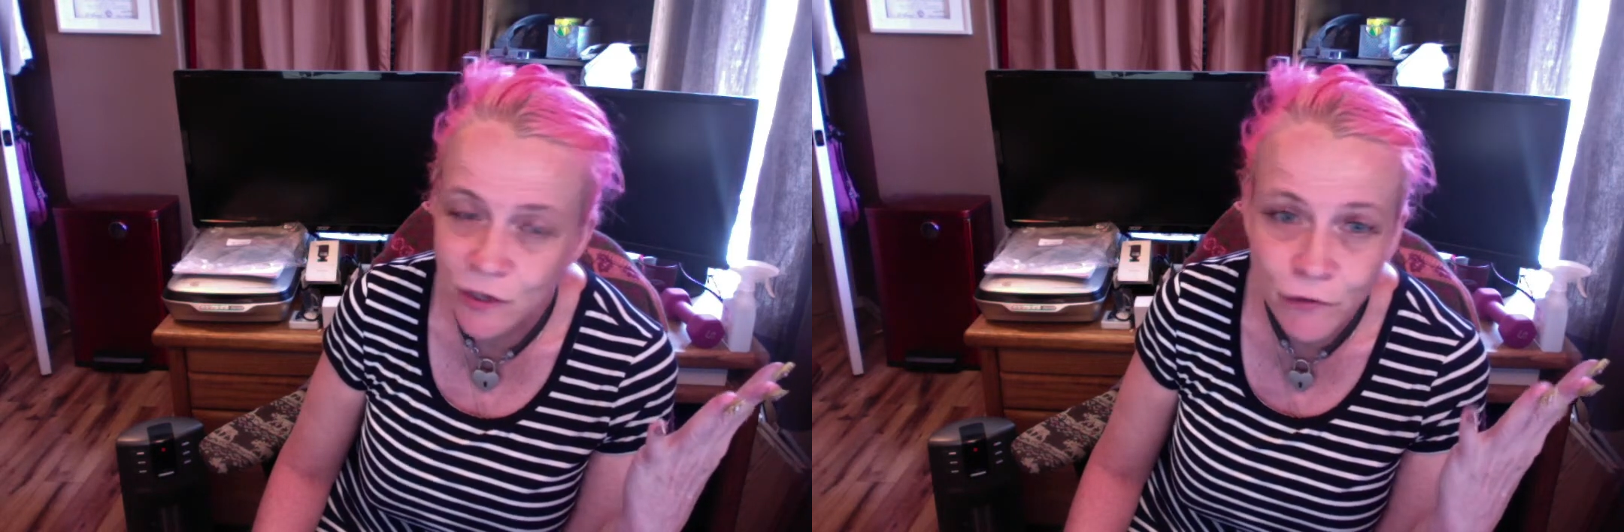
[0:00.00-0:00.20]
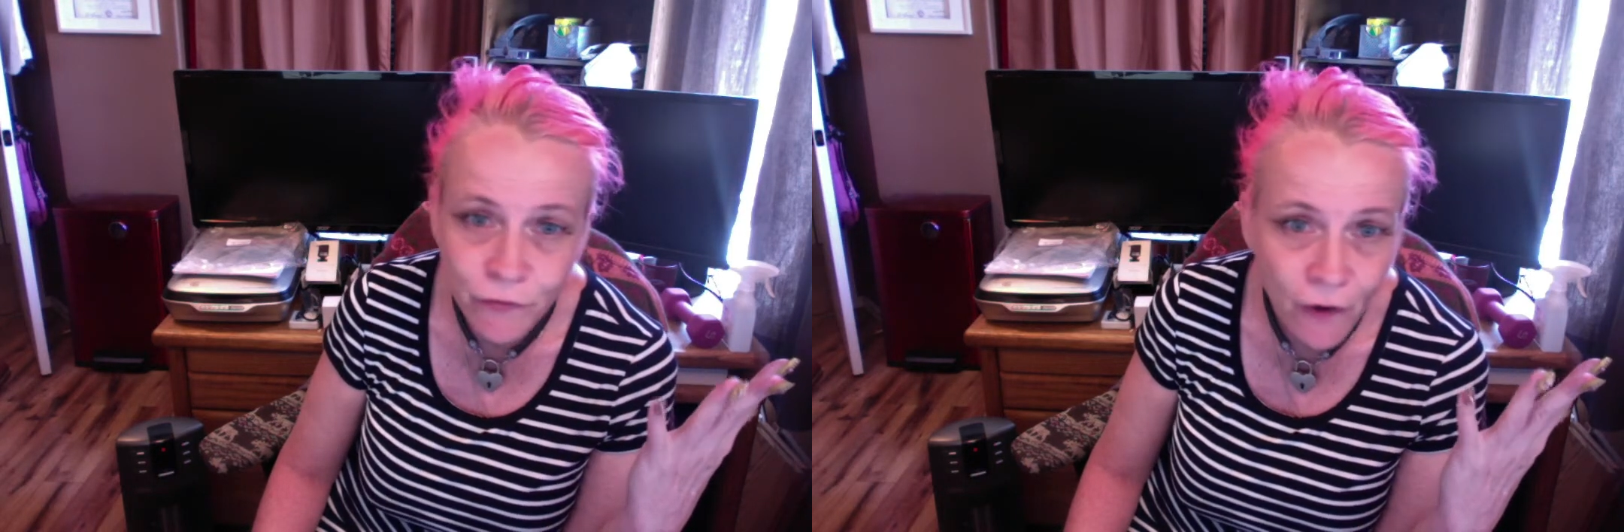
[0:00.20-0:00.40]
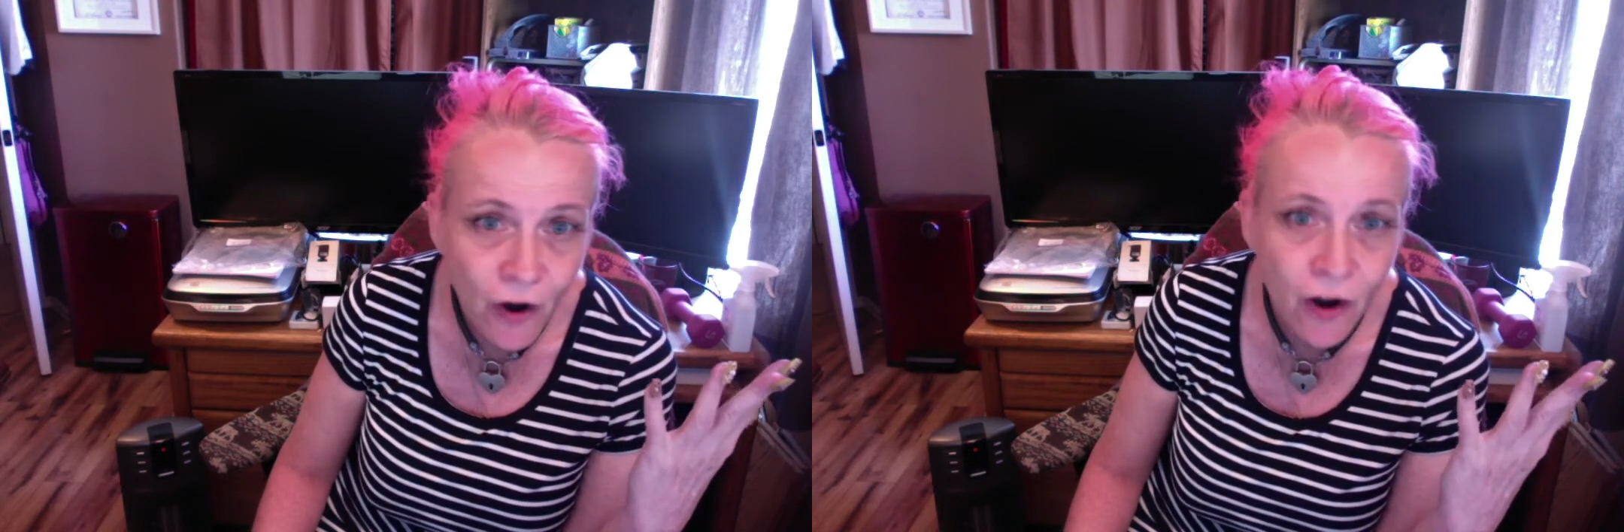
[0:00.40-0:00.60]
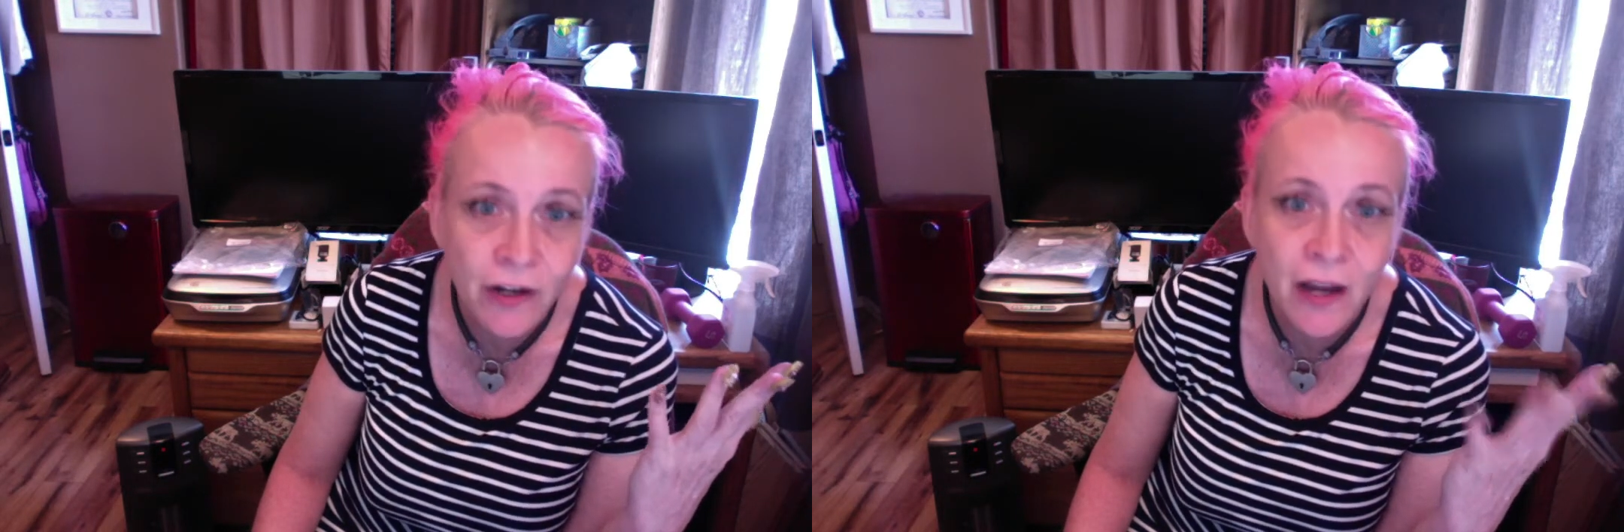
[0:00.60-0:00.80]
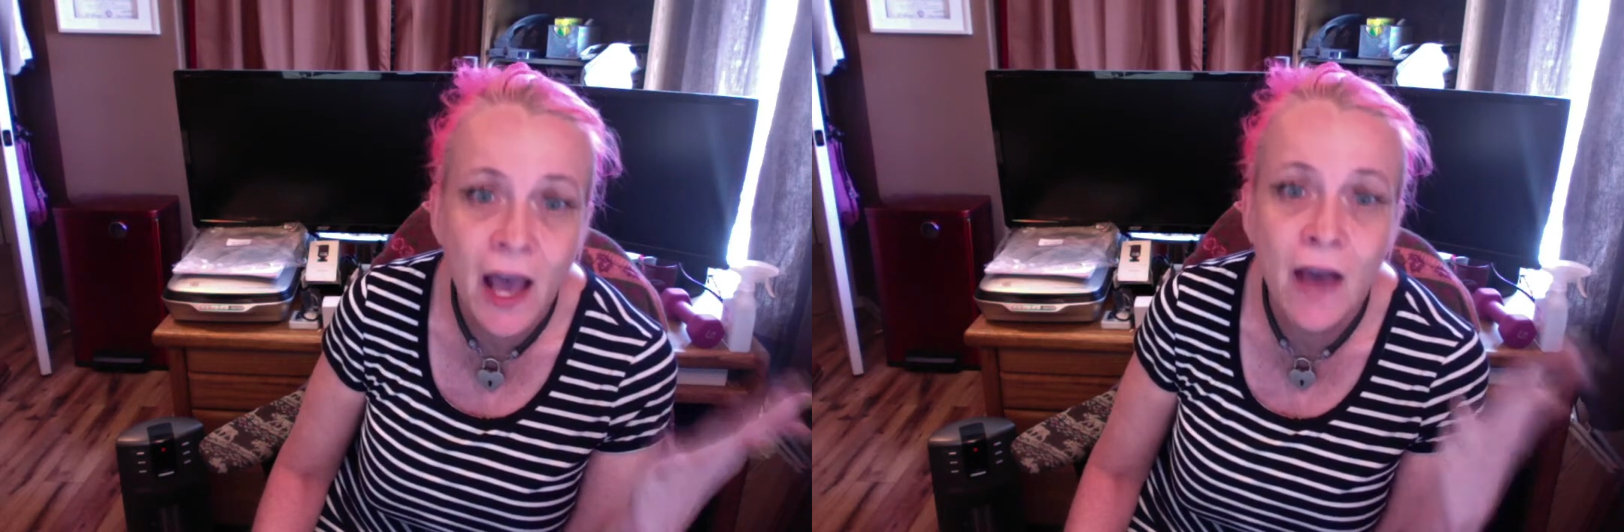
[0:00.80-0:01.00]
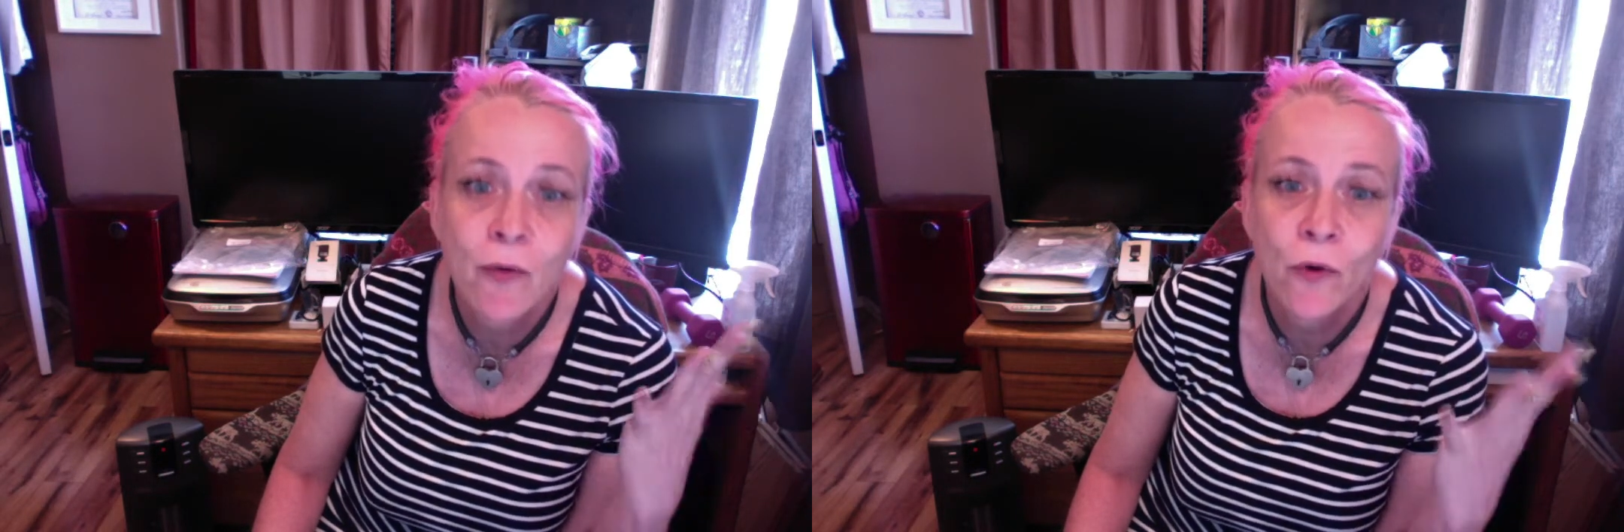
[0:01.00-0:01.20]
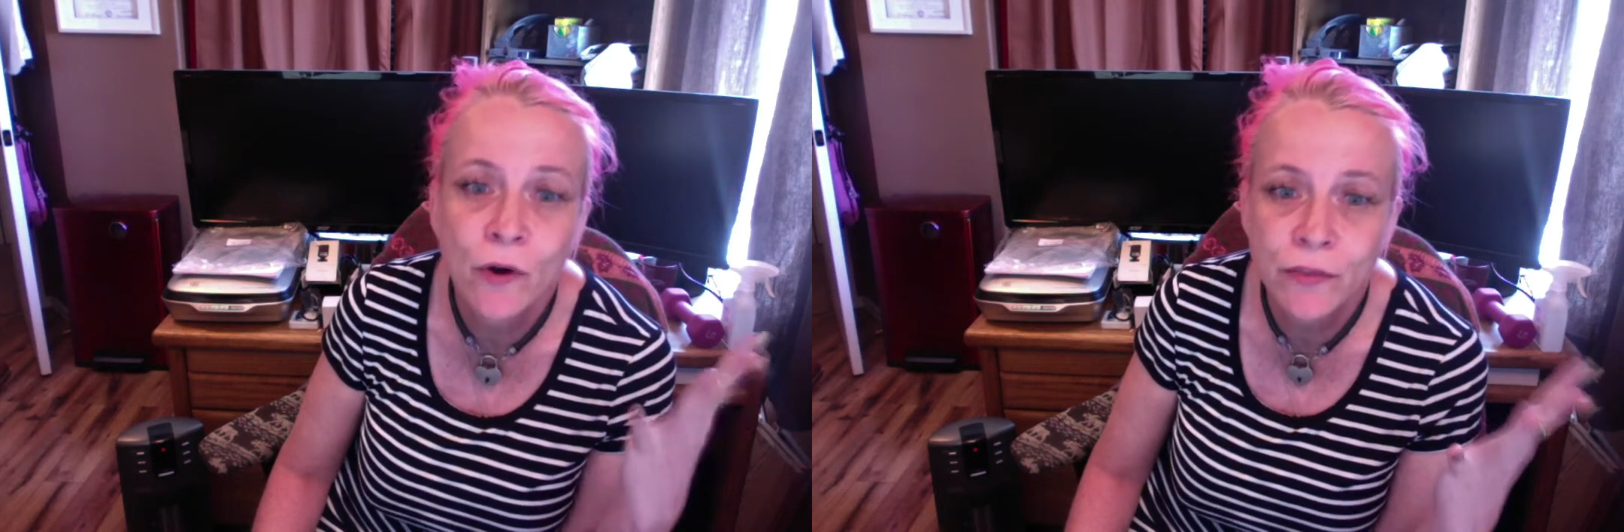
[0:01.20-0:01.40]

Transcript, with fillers: far, not worth